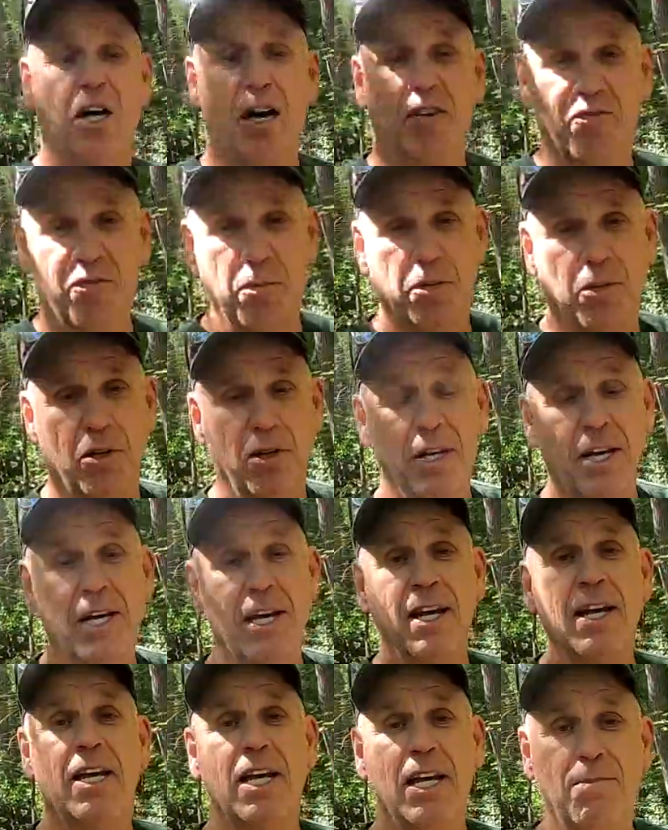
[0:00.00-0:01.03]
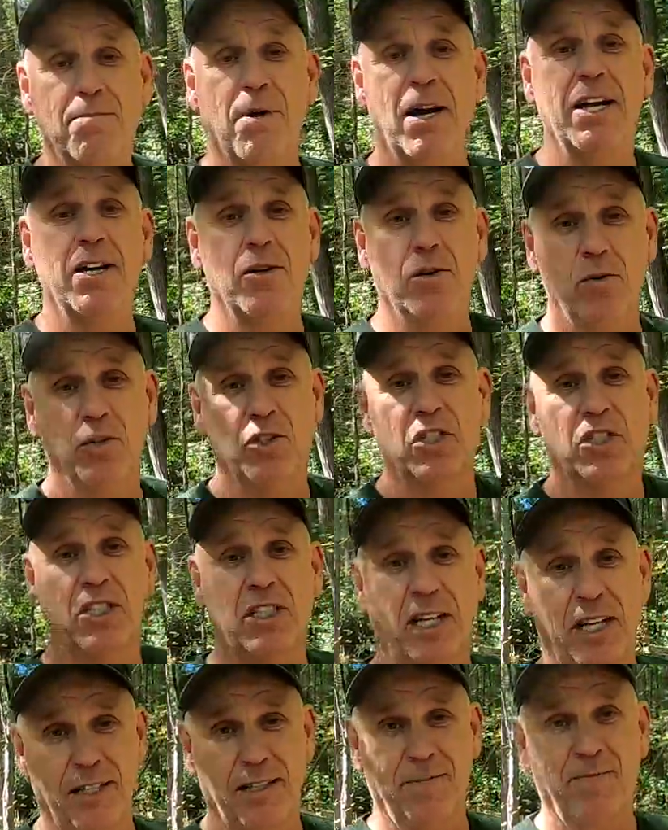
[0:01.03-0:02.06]
comfortable in my own
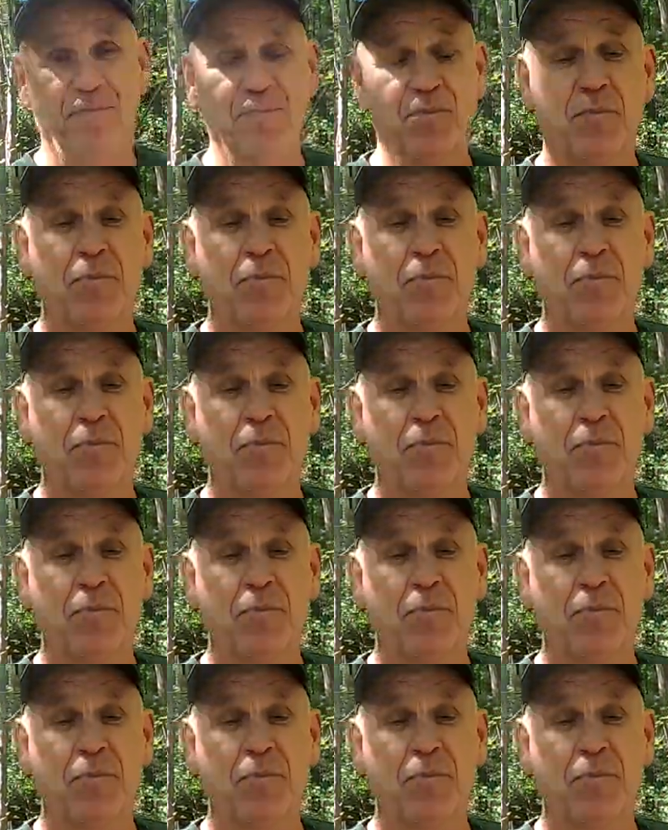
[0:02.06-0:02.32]
skin.